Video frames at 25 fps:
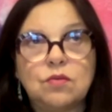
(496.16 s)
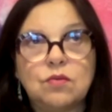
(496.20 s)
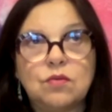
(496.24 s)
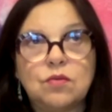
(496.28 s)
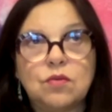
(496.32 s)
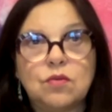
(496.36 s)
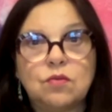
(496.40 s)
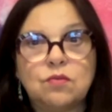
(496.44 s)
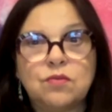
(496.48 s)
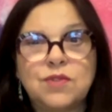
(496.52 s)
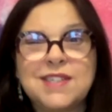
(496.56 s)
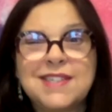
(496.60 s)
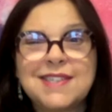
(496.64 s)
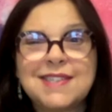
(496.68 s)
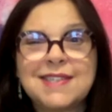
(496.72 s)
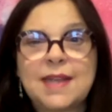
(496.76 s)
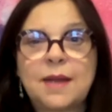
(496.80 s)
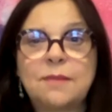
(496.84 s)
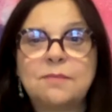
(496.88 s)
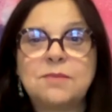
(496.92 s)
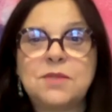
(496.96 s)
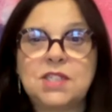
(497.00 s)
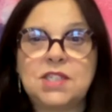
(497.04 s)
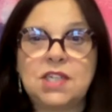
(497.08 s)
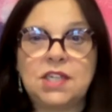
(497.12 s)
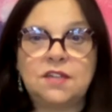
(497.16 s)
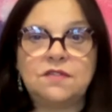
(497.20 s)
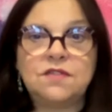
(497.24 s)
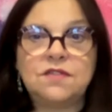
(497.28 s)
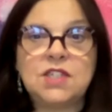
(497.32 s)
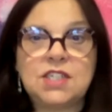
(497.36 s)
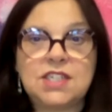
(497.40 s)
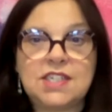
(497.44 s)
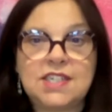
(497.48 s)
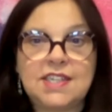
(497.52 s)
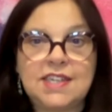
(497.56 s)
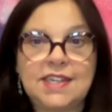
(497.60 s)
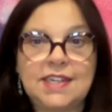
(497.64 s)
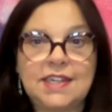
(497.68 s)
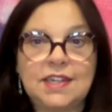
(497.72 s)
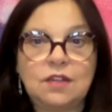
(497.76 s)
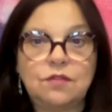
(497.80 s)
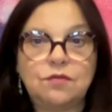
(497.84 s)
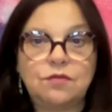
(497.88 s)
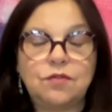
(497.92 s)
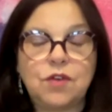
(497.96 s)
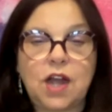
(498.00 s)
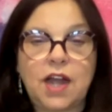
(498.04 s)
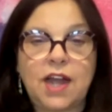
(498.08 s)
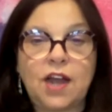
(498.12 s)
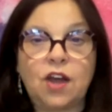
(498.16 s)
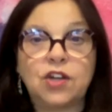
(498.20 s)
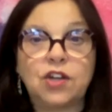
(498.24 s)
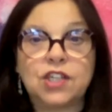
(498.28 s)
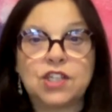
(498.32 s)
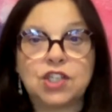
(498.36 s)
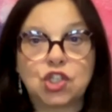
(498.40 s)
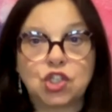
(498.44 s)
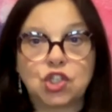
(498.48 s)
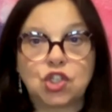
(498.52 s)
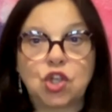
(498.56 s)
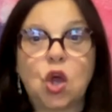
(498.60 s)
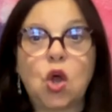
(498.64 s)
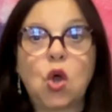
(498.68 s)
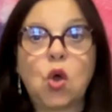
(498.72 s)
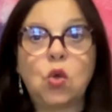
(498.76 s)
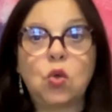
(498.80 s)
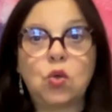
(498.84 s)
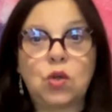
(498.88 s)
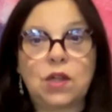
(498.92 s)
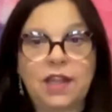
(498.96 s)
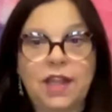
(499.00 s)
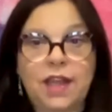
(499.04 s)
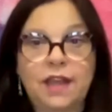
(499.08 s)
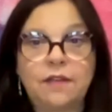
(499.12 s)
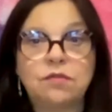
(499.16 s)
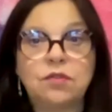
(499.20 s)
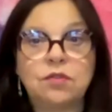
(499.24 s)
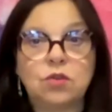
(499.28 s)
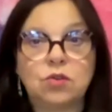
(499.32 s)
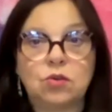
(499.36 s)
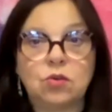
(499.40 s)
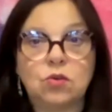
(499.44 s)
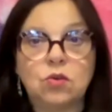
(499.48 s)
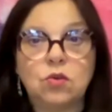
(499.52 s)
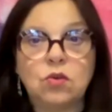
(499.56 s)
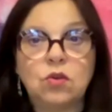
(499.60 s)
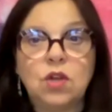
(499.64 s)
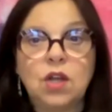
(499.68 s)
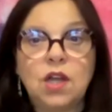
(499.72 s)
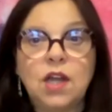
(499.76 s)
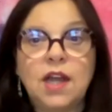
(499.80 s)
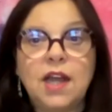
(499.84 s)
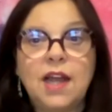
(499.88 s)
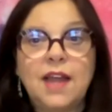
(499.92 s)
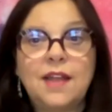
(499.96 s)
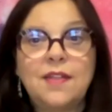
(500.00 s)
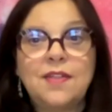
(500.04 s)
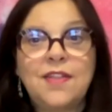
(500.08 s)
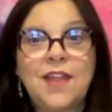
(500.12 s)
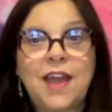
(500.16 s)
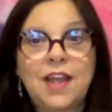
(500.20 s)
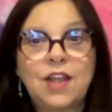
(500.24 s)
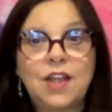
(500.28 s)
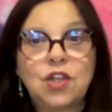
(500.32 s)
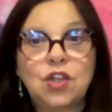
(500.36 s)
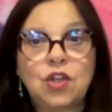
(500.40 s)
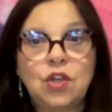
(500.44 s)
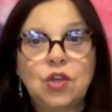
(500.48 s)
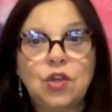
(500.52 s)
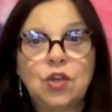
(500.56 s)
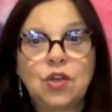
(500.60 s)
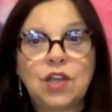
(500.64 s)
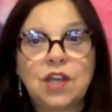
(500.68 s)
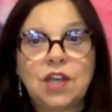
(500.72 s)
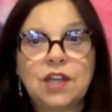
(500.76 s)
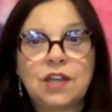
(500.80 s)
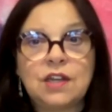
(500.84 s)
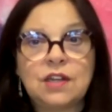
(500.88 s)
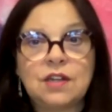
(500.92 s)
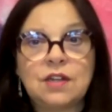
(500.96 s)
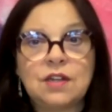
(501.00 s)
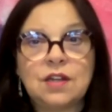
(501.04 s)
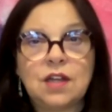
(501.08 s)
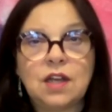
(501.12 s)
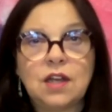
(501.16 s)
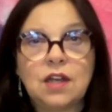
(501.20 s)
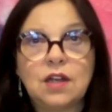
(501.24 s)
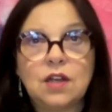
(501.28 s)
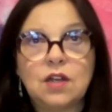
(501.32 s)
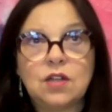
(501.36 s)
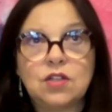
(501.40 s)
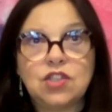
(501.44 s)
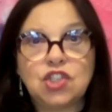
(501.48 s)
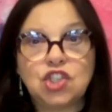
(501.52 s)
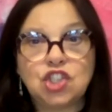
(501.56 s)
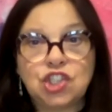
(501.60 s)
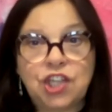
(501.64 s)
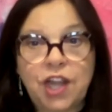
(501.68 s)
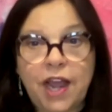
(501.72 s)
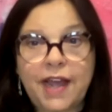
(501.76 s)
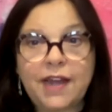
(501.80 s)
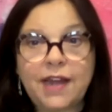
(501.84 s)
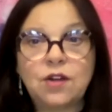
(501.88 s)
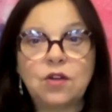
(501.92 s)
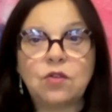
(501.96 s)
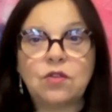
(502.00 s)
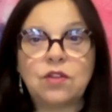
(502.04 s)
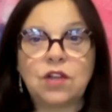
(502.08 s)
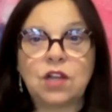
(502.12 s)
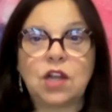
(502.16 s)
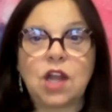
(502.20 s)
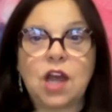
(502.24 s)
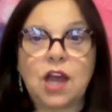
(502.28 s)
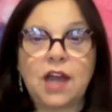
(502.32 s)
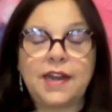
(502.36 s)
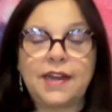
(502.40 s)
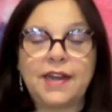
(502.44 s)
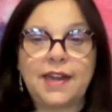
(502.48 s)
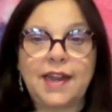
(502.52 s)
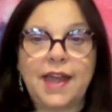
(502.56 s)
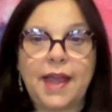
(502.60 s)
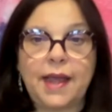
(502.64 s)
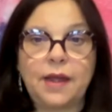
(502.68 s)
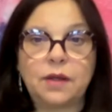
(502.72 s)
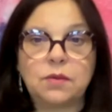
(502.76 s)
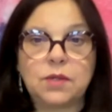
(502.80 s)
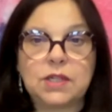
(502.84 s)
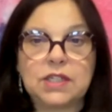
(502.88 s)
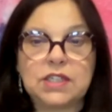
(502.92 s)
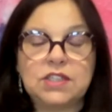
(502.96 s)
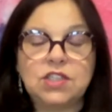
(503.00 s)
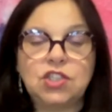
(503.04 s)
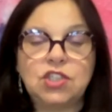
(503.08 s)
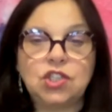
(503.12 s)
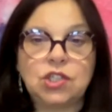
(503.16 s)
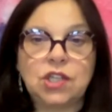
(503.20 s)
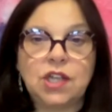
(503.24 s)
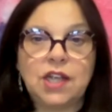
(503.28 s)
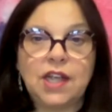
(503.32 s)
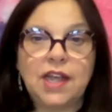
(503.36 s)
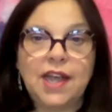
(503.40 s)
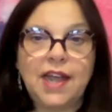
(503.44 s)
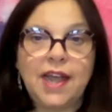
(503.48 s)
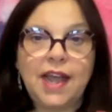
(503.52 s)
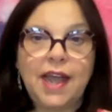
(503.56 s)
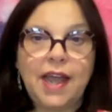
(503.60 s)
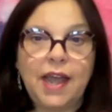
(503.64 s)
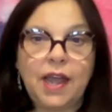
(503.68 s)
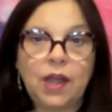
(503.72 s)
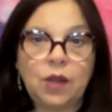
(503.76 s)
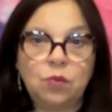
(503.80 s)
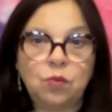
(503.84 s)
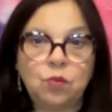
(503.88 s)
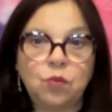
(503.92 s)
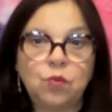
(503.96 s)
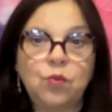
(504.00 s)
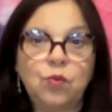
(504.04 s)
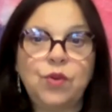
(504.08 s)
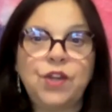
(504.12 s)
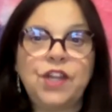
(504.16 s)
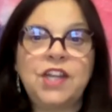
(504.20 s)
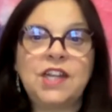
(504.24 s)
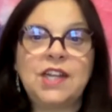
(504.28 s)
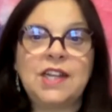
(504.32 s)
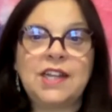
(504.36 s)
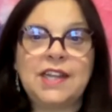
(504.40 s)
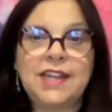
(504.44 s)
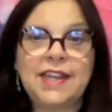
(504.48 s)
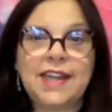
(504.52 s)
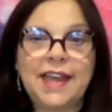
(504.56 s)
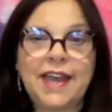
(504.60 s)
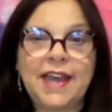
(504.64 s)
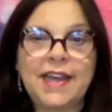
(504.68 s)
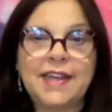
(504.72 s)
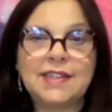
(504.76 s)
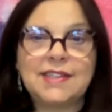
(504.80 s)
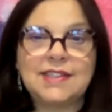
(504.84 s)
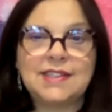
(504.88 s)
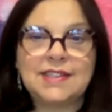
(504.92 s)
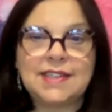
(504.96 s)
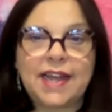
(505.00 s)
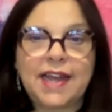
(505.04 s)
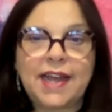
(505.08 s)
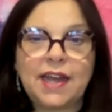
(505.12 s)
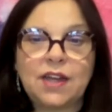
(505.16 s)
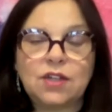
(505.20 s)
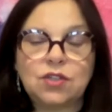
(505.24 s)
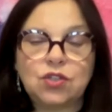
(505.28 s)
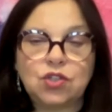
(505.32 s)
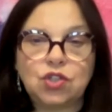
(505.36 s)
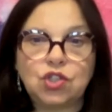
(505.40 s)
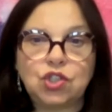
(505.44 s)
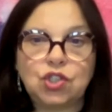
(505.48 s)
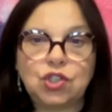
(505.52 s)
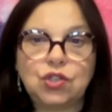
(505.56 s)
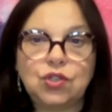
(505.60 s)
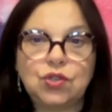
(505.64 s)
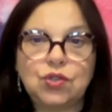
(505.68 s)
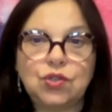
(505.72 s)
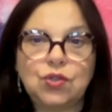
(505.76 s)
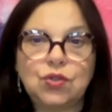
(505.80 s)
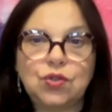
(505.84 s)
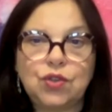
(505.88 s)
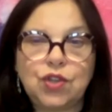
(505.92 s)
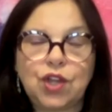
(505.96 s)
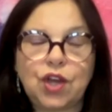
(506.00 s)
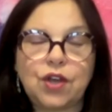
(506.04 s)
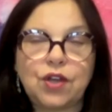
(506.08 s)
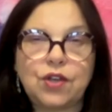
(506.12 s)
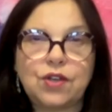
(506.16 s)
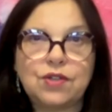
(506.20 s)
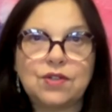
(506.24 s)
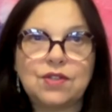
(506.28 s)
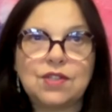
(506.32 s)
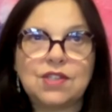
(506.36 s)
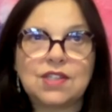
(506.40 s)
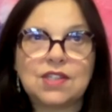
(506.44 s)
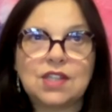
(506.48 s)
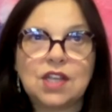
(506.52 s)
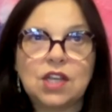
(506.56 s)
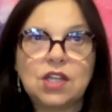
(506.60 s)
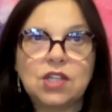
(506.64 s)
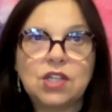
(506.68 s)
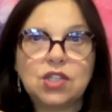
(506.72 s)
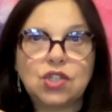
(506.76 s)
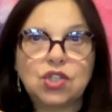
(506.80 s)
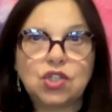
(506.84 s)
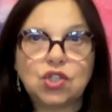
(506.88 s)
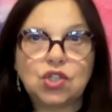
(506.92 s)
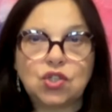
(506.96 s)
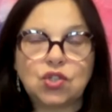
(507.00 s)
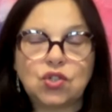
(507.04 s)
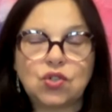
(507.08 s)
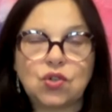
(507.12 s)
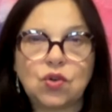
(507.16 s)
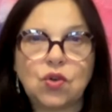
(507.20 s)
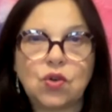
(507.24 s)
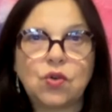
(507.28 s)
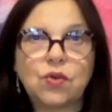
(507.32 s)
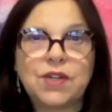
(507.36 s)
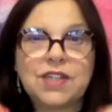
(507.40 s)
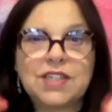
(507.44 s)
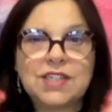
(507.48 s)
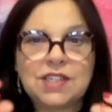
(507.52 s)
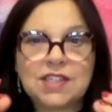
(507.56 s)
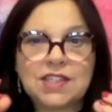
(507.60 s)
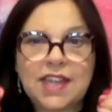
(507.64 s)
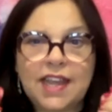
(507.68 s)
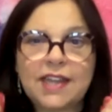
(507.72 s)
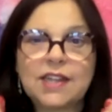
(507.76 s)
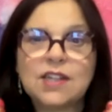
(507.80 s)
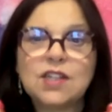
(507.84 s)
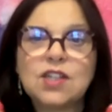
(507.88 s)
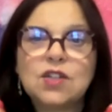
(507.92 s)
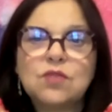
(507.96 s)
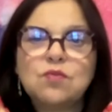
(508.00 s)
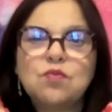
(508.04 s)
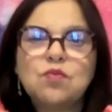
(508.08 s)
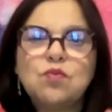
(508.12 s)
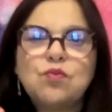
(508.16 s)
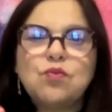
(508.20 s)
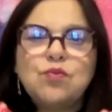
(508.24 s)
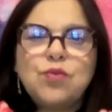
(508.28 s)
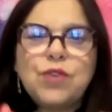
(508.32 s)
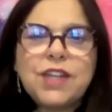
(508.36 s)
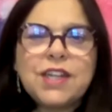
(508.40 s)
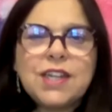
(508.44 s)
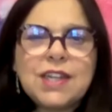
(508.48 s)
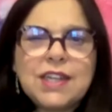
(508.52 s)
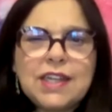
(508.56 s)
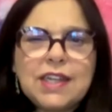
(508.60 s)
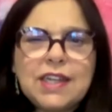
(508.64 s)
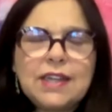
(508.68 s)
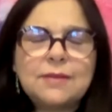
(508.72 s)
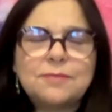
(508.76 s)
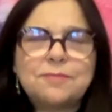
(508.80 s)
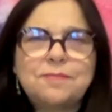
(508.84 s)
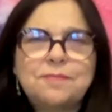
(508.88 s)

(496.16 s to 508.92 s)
receptivity on a soul level that you can channel the light language and really get down to those stories, get really